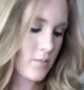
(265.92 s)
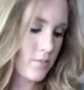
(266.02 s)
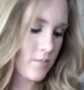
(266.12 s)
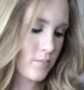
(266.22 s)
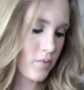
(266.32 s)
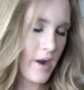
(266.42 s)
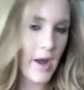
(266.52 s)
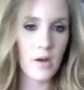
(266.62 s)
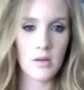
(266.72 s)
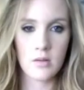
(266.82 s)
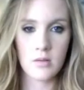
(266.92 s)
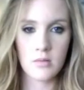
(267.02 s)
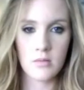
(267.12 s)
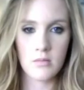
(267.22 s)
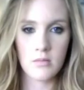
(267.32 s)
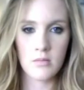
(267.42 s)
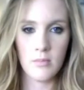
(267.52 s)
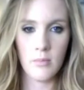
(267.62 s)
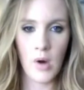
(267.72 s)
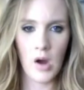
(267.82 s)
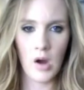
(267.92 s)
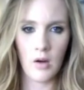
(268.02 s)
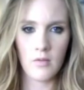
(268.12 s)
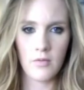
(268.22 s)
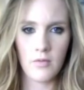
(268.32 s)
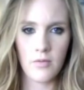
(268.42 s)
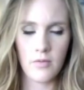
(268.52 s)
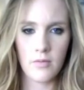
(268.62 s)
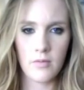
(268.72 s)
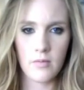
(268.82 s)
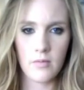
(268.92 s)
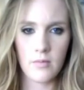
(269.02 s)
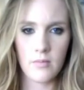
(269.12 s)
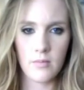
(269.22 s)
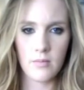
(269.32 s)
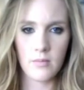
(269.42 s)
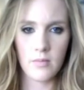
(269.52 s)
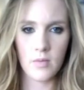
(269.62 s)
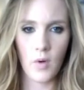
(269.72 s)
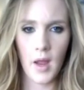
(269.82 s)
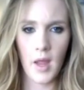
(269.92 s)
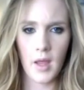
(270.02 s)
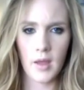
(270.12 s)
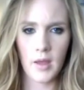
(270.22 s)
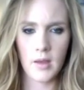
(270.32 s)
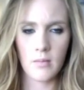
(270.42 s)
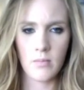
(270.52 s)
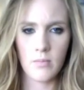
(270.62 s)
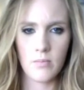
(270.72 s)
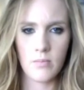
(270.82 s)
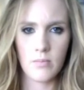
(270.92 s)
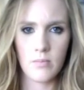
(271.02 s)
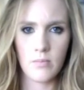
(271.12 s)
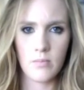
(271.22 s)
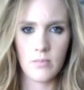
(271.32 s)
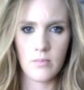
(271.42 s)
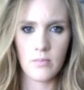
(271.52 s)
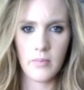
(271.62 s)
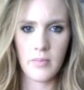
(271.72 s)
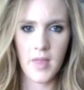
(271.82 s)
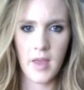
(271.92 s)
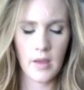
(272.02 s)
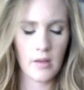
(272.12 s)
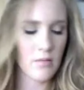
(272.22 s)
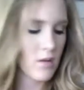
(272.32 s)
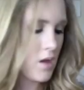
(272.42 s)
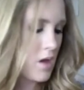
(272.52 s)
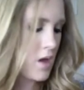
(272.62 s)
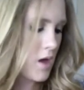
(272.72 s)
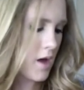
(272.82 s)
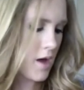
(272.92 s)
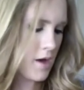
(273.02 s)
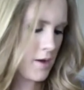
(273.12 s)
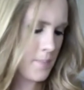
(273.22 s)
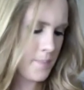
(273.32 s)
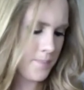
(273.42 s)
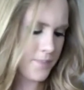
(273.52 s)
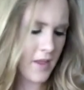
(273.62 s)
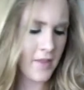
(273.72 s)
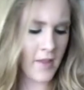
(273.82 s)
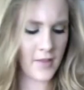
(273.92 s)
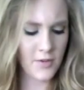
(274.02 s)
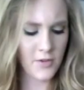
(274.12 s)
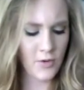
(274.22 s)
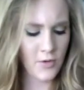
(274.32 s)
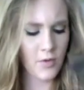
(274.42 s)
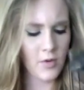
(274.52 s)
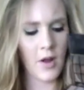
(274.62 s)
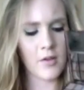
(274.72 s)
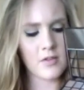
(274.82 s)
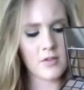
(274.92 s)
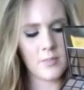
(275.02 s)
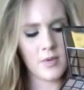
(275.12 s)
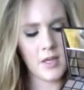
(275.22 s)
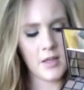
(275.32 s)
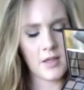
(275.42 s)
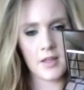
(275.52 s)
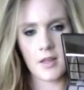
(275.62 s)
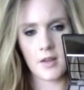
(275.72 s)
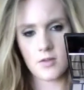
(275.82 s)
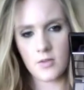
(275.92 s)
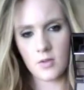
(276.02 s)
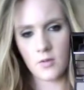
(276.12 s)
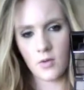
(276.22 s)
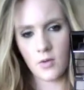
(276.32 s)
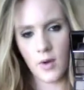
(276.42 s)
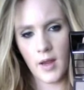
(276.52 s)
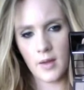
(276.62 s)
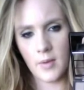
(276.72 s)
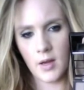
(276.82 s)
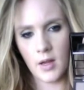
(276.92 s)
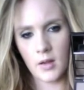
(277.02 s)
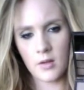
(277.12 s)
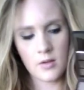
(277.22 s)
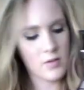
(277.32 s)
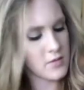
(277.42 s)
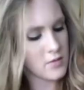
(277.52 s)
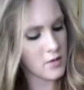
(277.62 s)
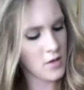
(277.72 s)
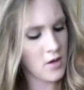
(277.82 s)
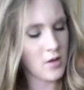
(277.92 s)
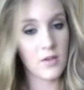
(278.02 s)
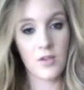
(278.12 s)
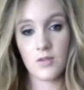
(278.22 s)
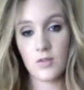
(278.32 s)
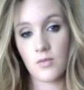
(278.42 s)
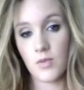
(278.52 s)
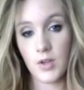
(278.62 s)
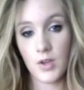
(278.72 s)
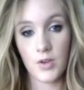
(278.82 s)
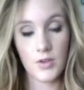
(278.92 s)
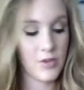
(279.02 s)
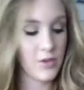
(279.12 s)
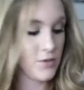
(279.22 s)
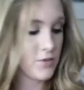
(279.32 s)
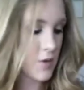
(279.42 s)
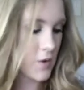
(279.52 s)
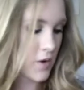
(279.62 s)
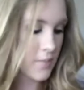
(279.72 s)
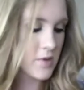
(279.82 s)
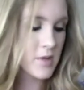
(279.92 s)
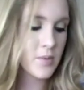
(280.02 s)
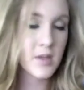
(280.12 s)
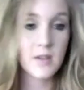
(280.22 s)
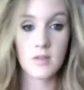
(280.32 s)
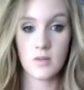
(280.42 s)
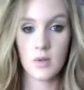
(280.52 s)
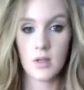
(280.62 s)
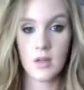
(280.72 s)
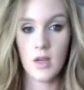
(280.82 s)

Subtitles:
brown, mauve, gray thing. And then the two colors beneath it that are sort of cranberry colors, those are really good too. So I'm really pleased with